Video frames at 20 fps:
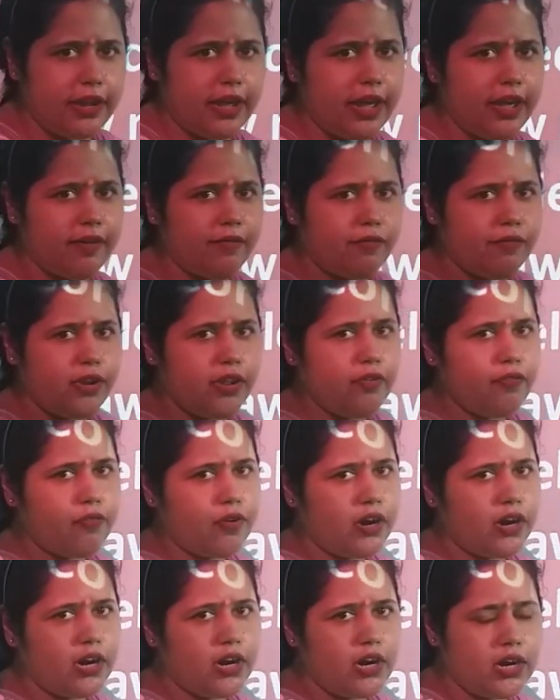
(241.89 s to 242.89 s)
Every
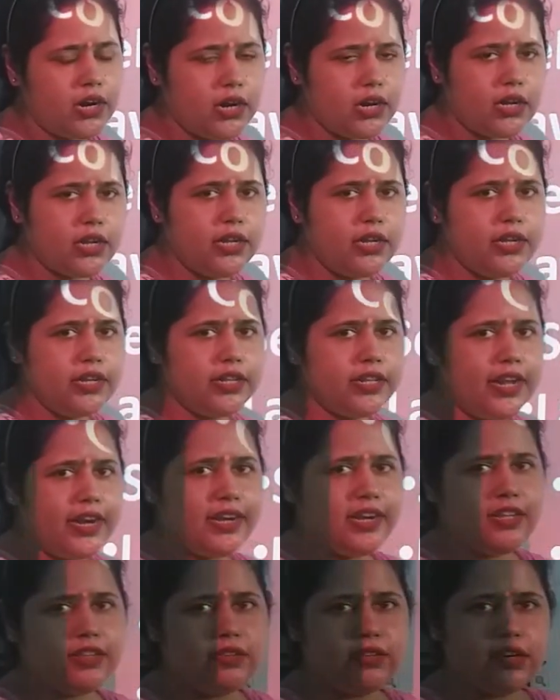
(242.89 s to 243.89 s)
work that
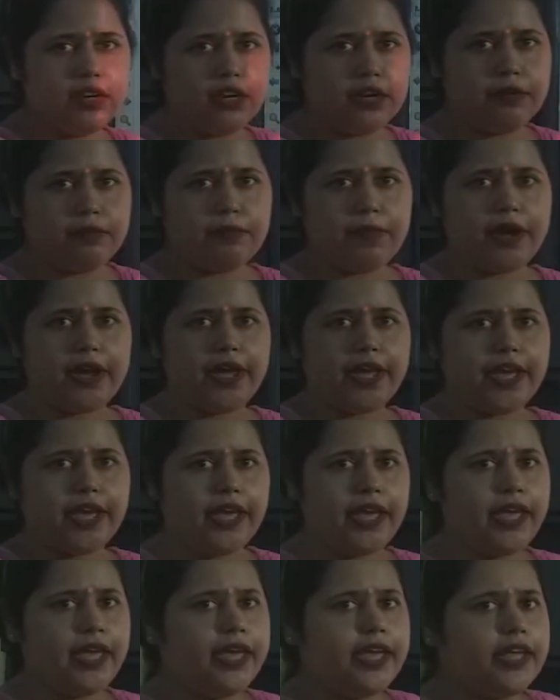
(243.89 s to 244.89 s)
is done
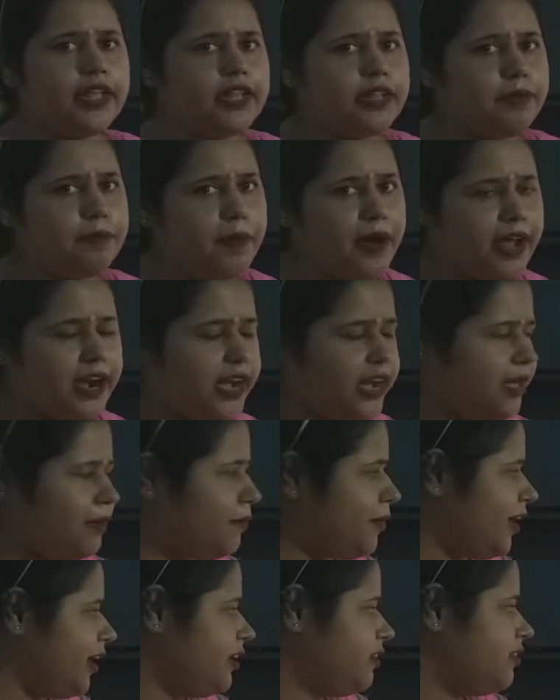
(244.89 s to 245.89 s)
by the
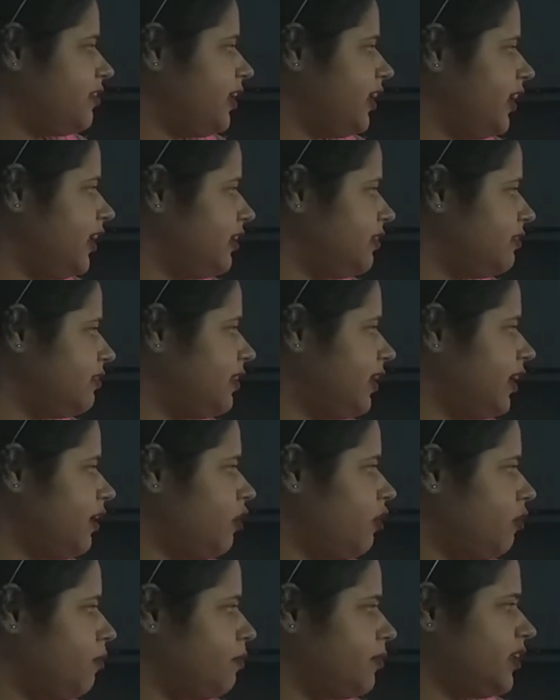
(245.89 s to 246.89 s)
parliament sees
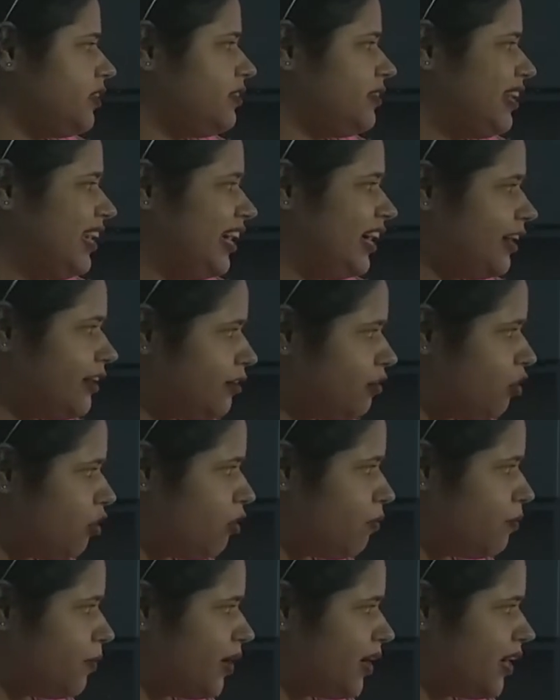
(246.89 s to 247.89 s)
the state
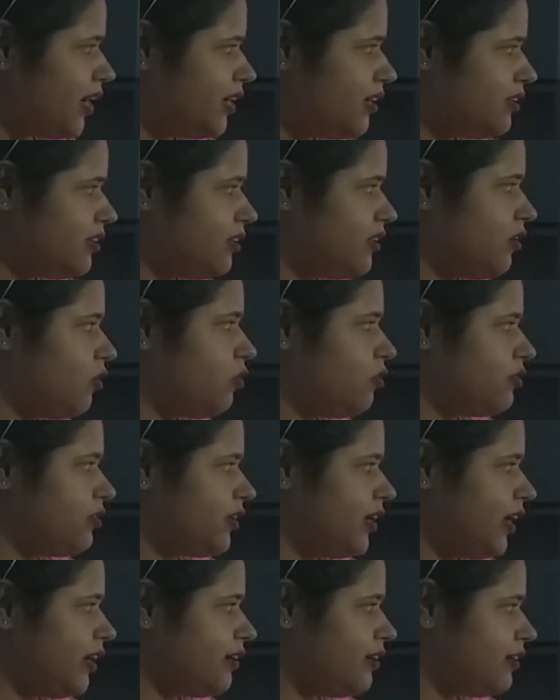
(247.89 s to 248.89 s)
governments or
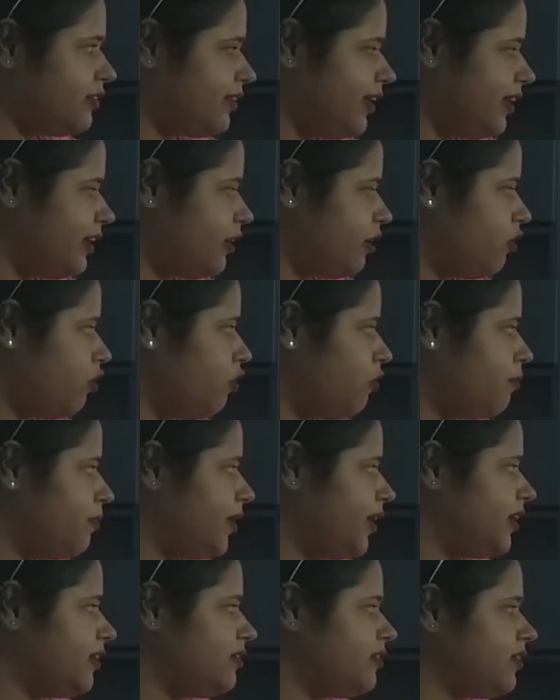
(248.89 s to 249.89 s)
central
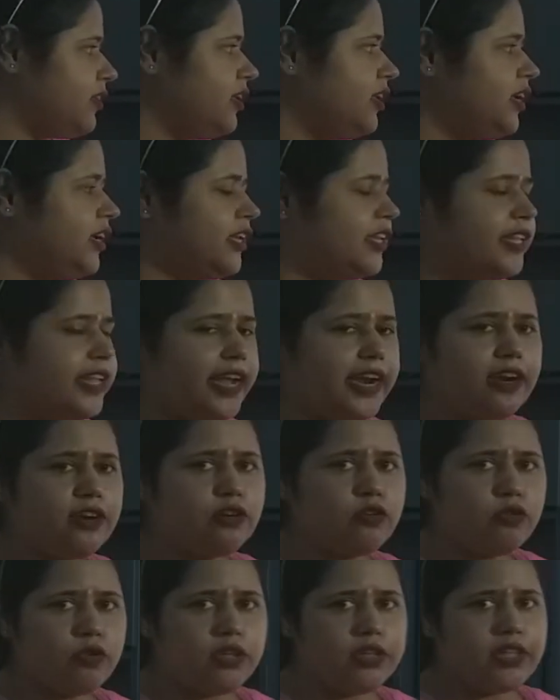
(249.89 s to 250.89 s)
governments, they are
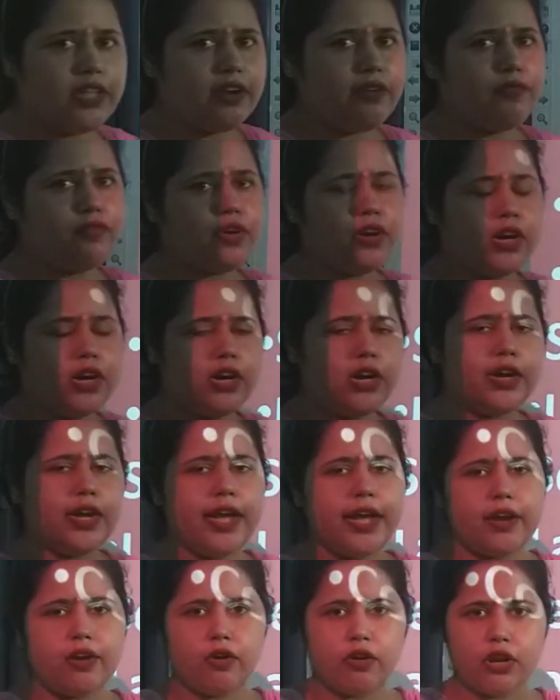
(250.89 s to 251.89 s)
doing their work
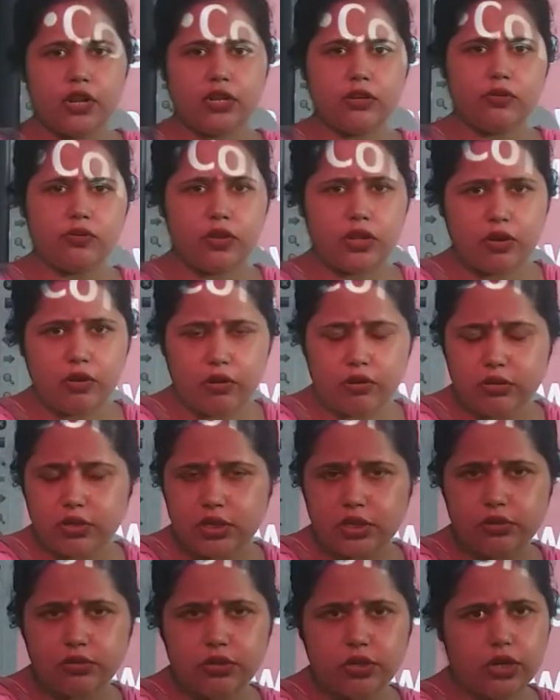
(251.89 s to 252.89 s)
according to the
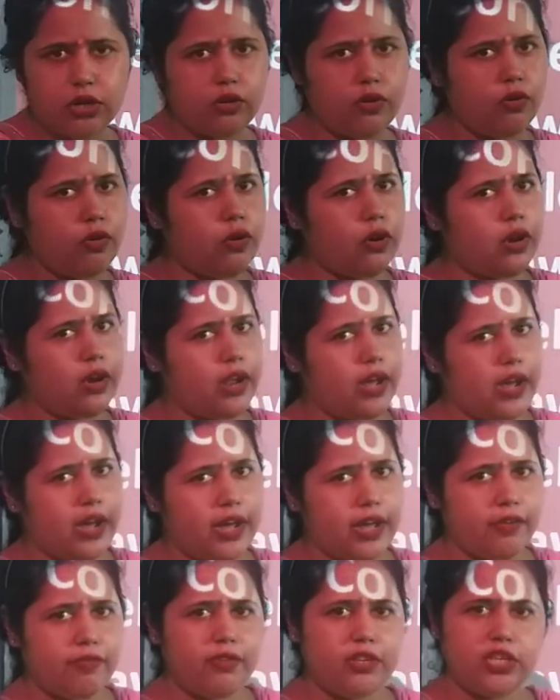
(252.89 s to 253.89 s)
constitution or
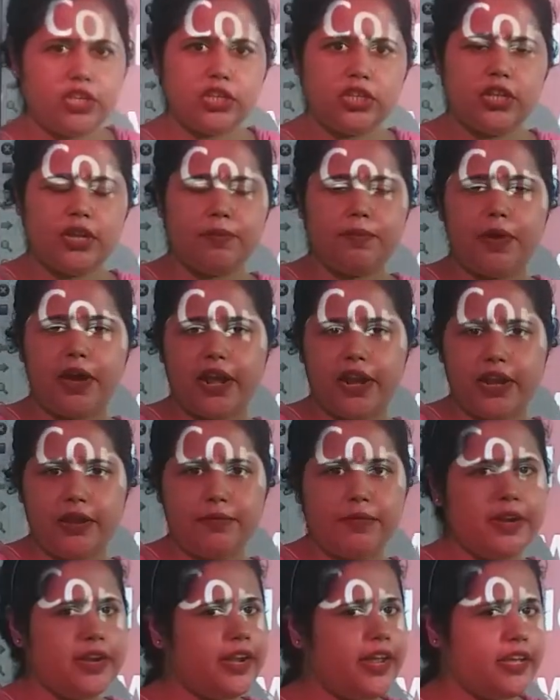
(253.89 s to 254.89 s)
law which the
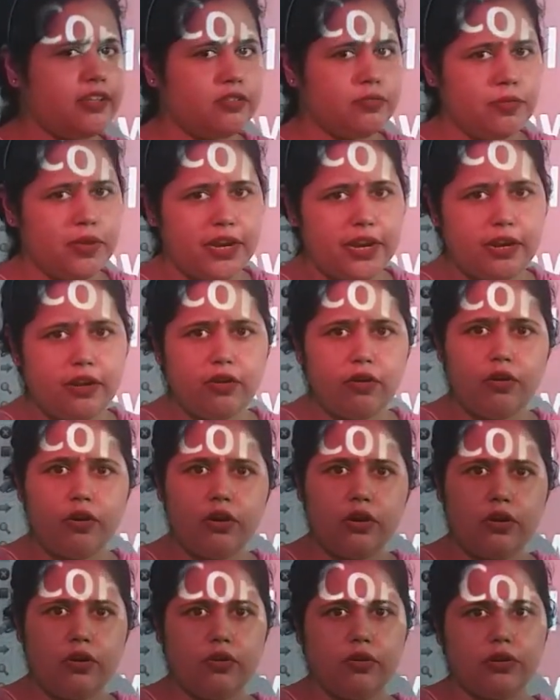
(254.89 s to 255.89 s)
parliament has made or
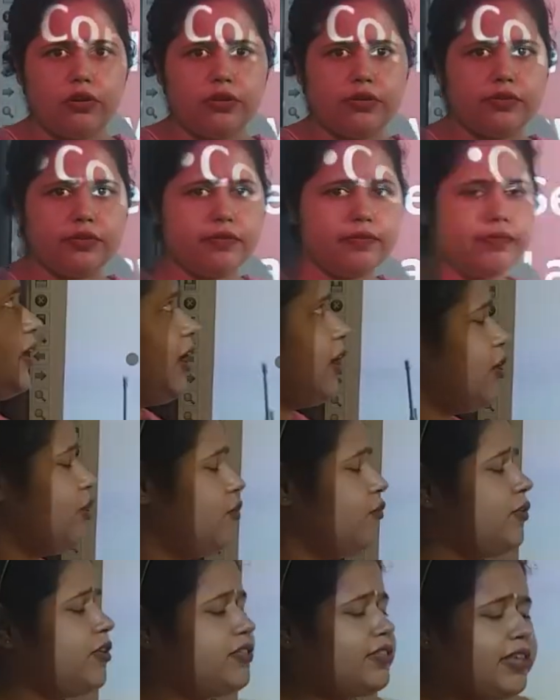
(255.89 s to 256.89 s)
not.
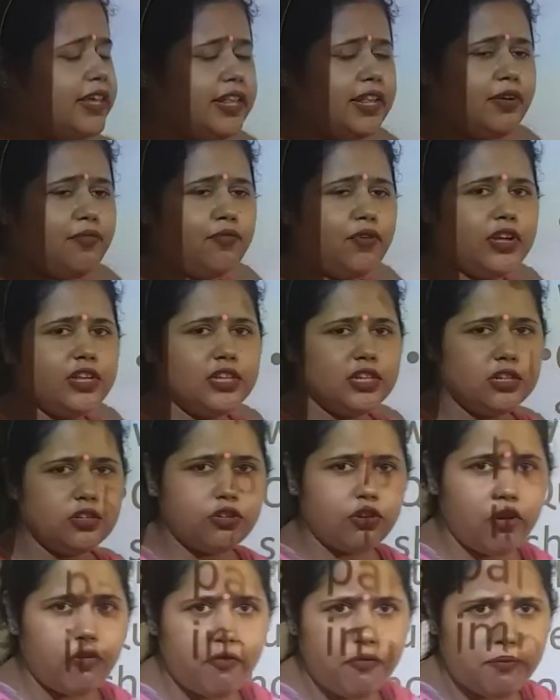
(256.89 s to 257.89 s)
Now we see the features
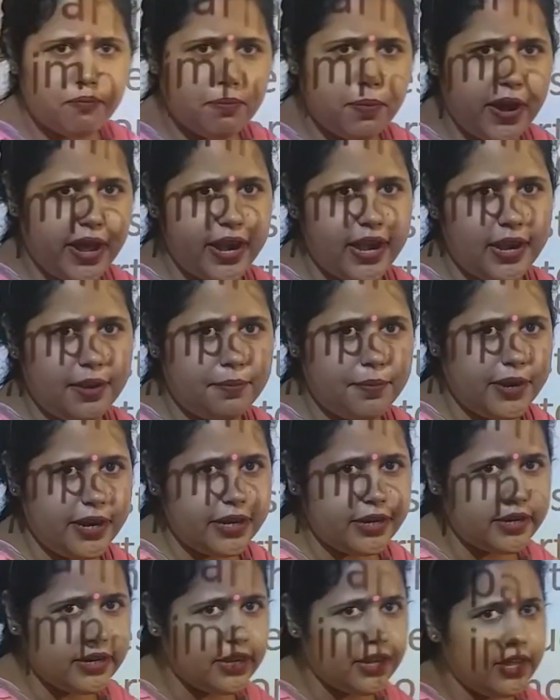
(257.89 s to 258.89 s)
of
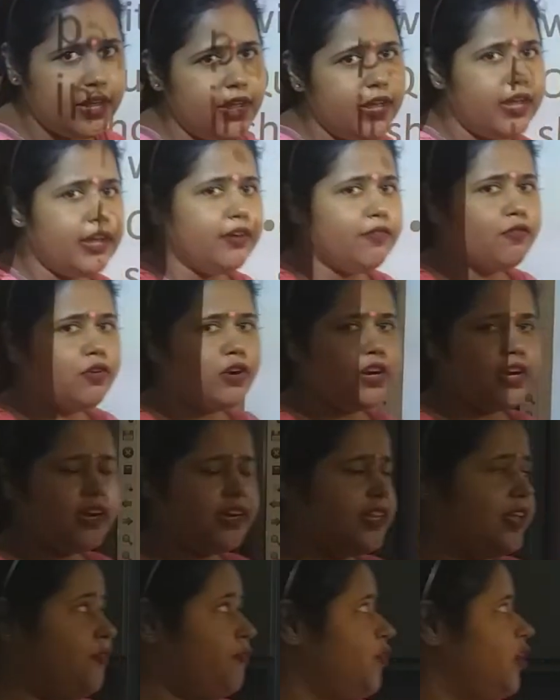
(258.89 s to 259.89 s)
parliament. What are
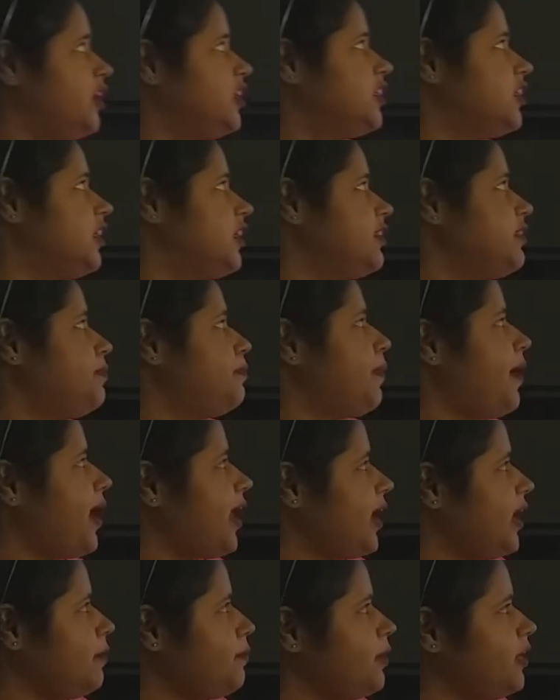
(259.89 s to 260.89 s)
the features?
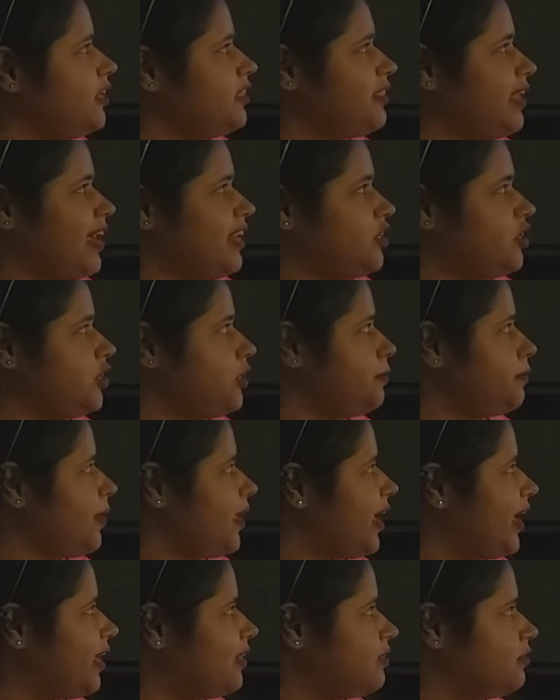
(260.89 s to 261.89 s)
Parliament session
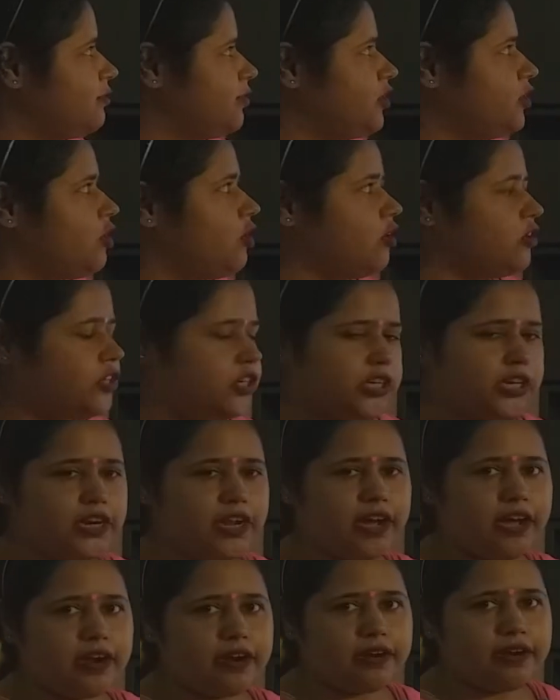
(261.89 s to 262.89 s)
begins with question
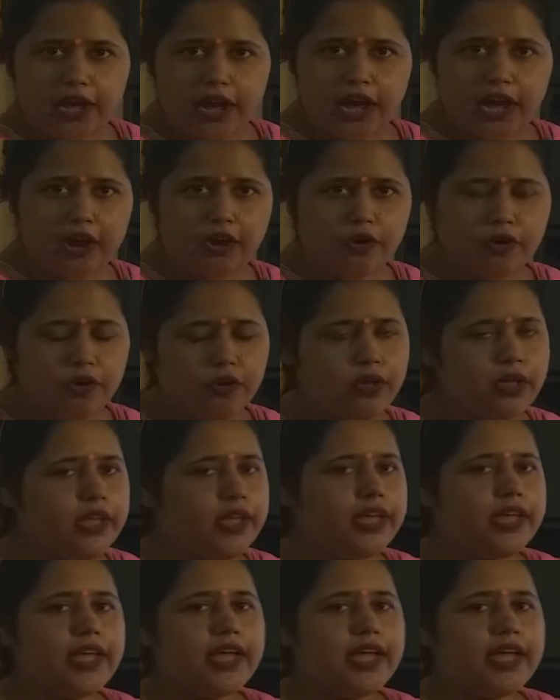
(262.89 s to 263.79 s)
hour. How?